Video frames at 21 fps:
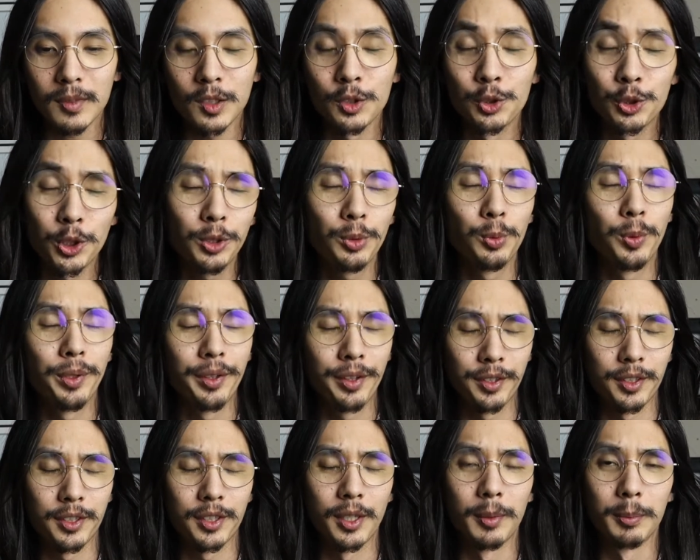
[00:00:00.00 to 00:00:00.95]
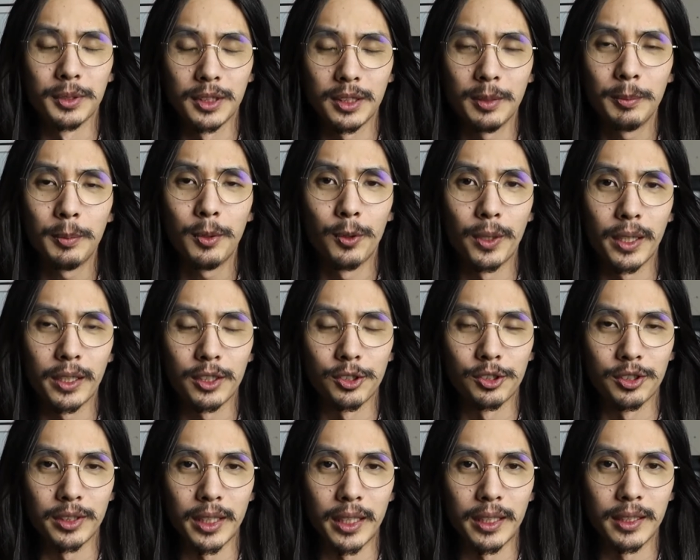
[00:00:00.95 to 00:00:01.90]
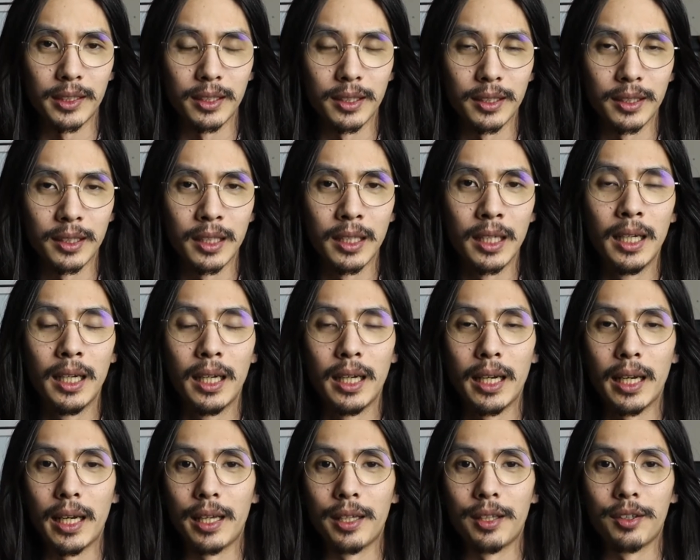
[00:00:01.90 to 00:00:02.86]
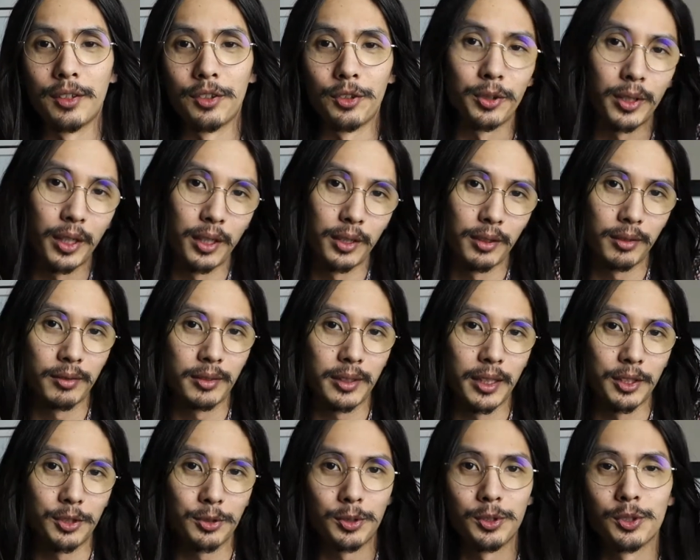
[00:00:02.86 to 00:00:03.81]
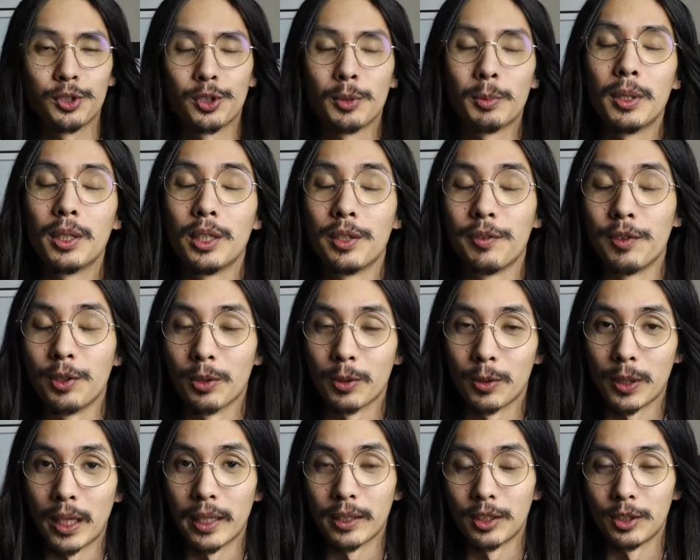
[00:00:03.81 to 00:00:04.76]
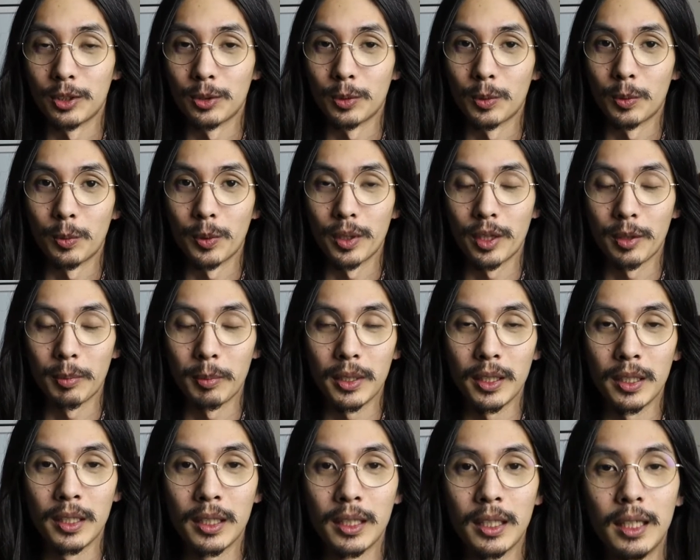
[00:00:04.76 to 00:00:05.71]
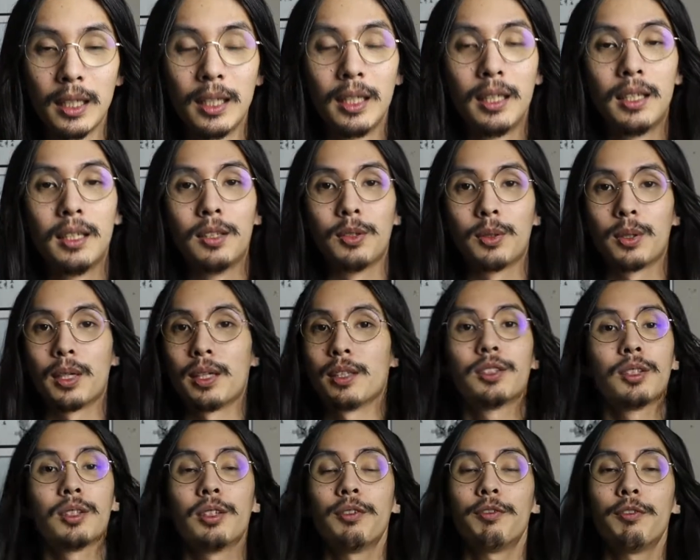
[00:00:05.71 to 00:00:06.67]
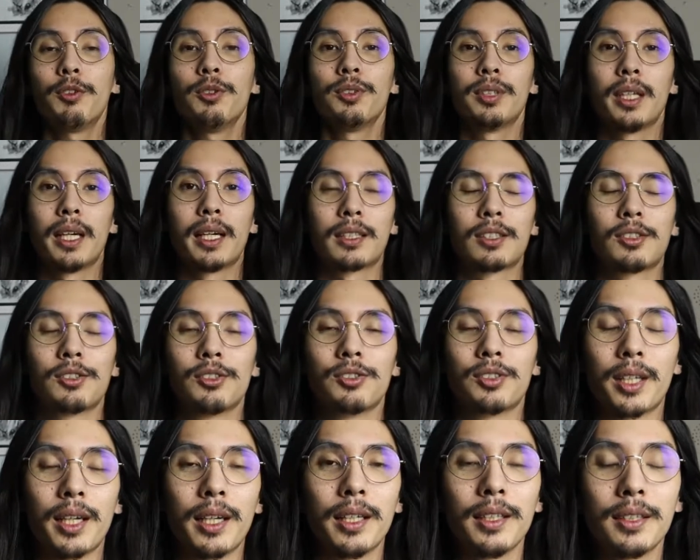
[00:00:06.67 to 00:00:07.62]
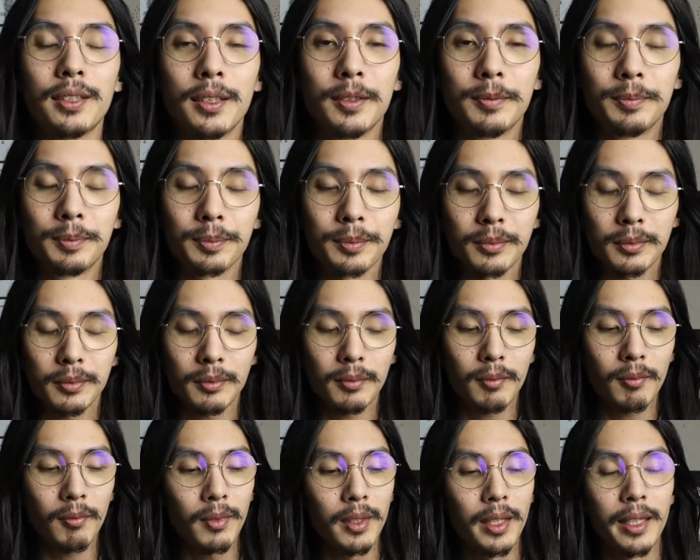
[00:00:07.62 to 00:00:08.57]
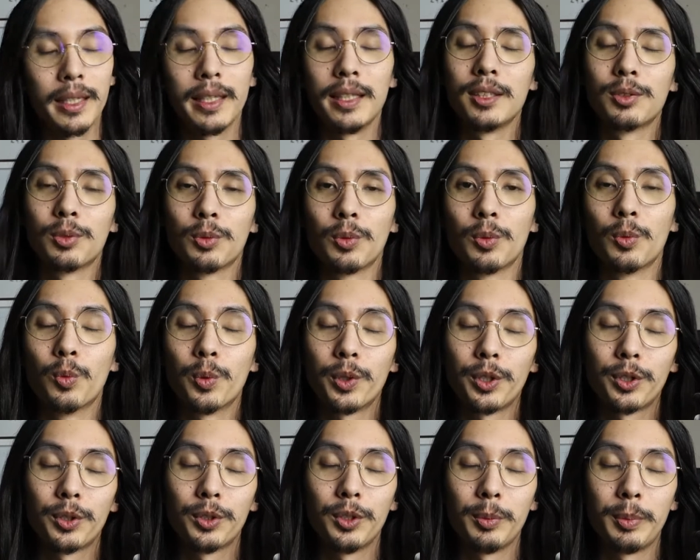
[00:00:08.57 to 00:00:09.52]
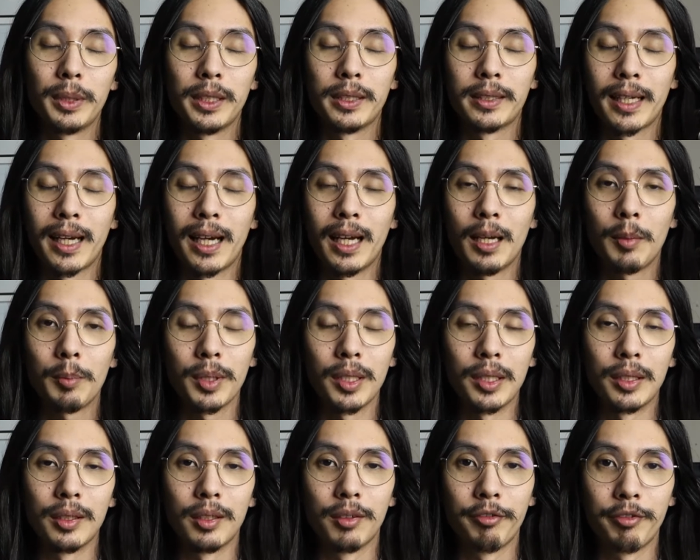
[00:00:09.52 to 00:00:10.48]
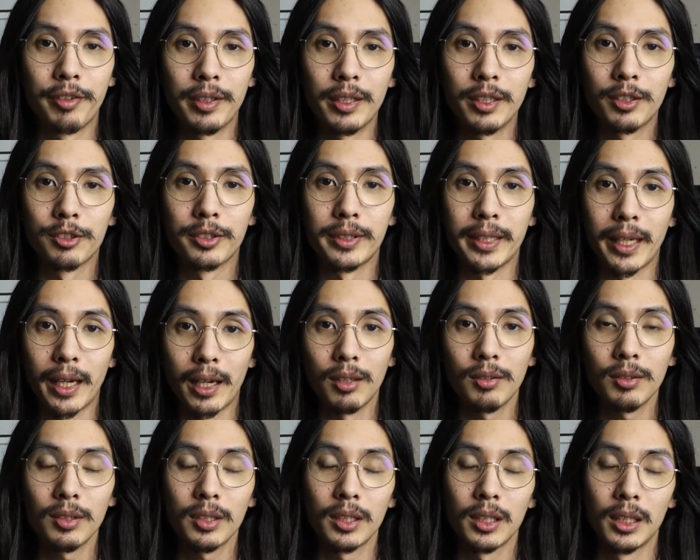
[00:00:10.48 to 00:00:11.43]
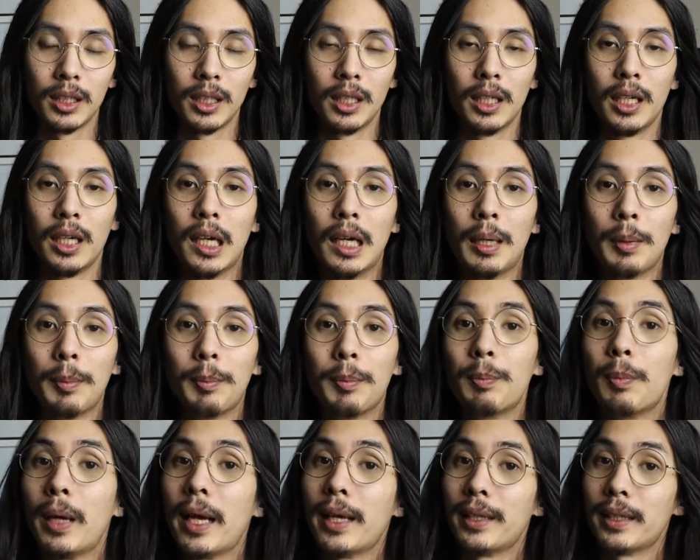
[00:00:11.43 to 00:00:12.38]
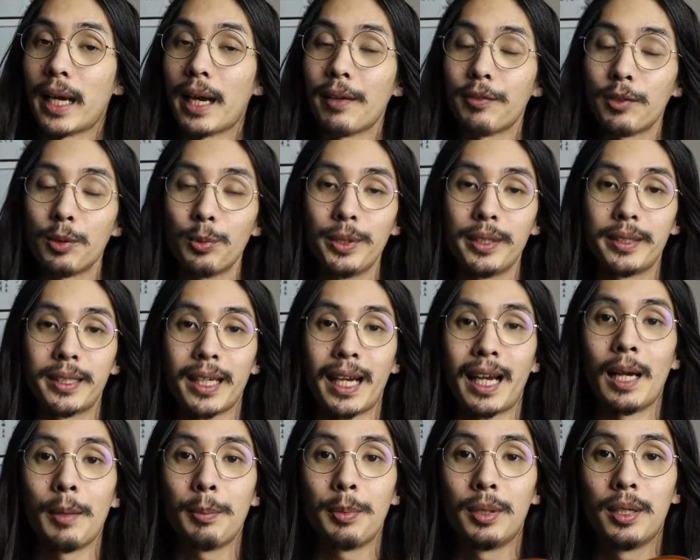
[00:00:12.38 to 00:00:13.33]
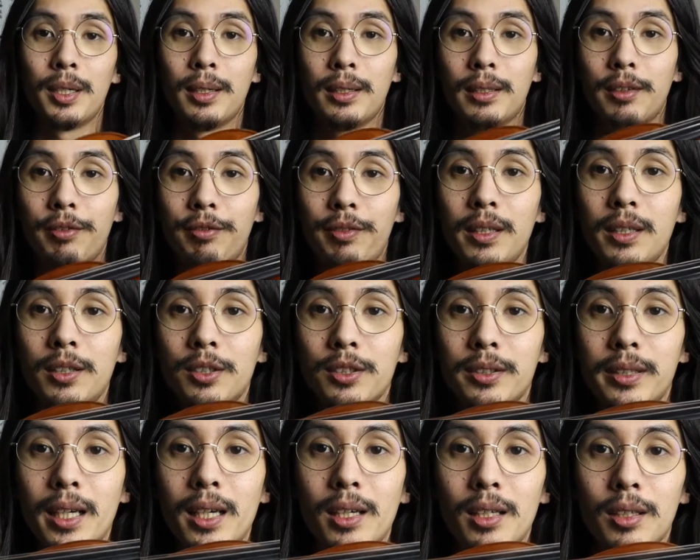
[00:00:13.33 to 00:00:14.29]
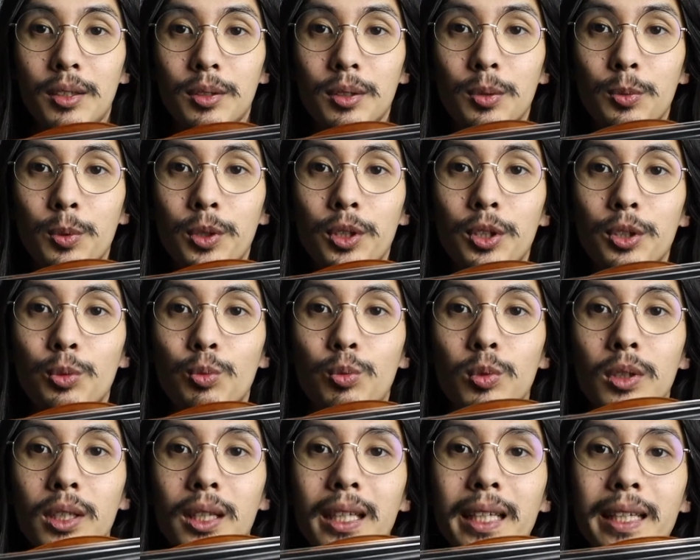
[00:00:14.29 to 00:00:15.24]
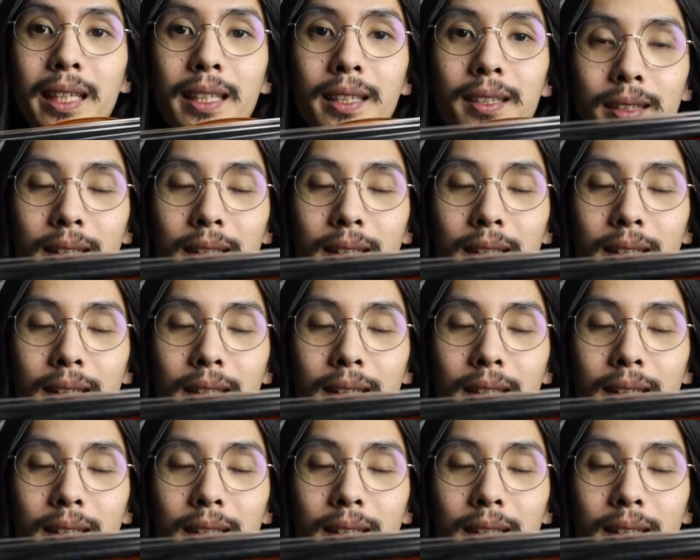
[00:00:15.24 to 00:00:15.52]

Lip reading: just with some simple exercises. And you can get your instrument if you like to do it with me. Okay, so the first exercise is we're going to be tapping the finger down, and after we tap the finger down, we're going to release